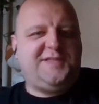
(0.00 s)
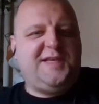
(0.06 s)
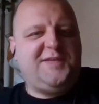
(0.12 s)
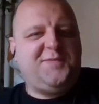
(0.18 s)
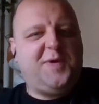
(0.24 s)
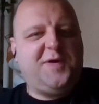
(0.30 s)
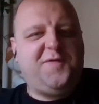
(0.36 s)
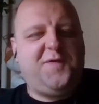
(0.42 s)

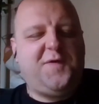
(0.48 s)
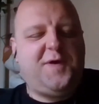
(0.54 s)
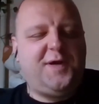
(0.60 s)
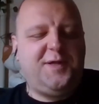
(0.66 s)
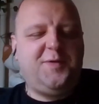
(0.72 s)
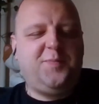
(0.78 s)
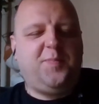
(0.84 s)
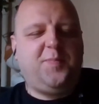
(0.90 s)
Seth
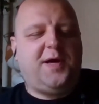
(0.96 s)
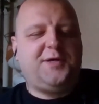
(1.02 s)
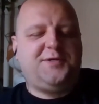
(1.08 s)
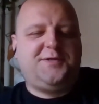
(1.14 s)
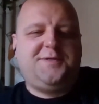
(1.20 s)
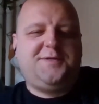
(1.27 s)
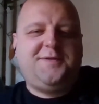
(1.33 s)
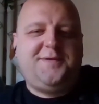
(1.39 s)
MacFarlane
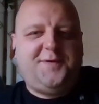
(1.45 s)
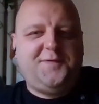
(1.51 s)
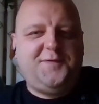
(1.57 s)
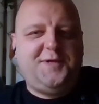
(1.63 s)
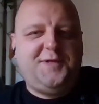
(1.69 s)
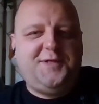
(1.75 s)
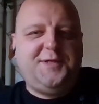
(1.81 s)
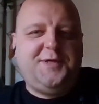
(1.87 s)
part
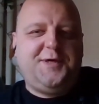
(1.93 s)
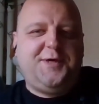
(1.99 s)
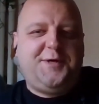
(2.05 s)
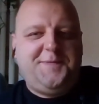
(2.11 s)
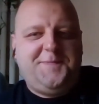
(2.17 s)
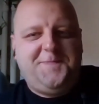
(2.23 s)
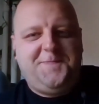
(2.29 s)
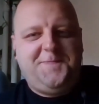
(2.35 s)
of the dinner.